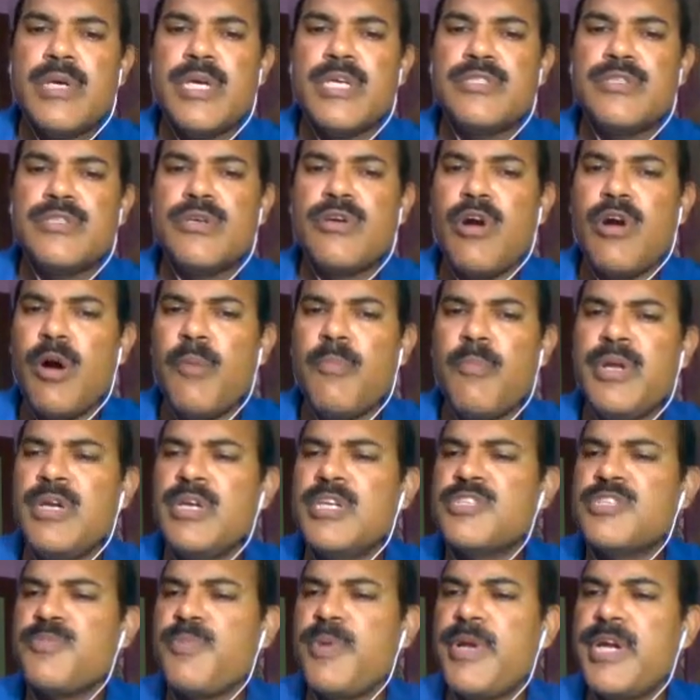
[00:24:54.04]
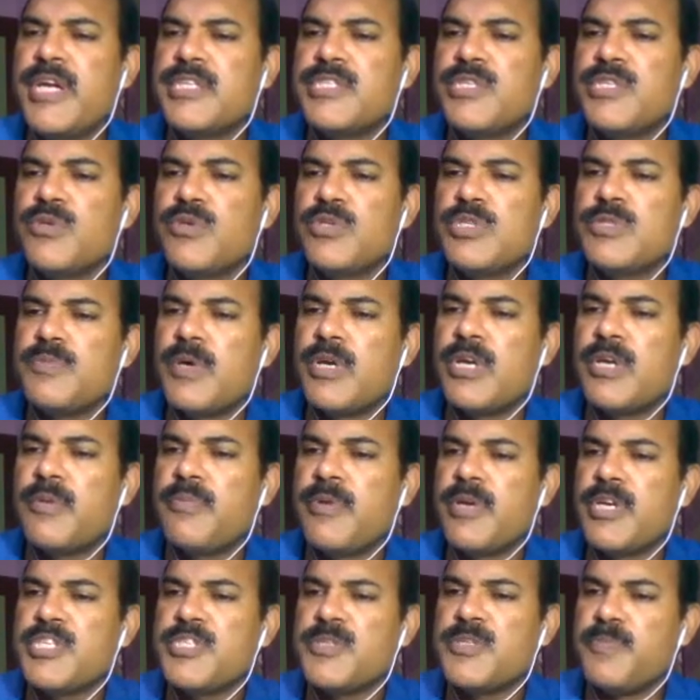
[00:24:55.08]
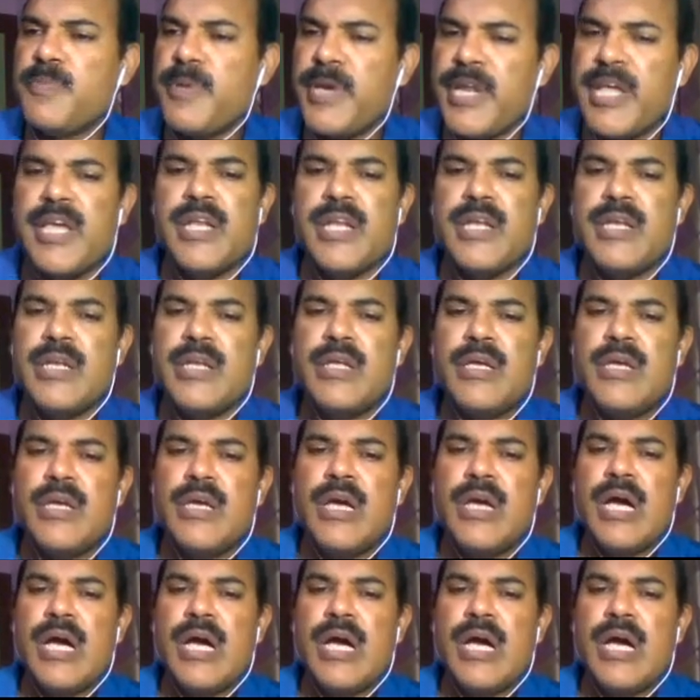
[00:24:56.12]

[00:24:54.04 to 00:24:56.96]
Okay, the common splints used for different sprain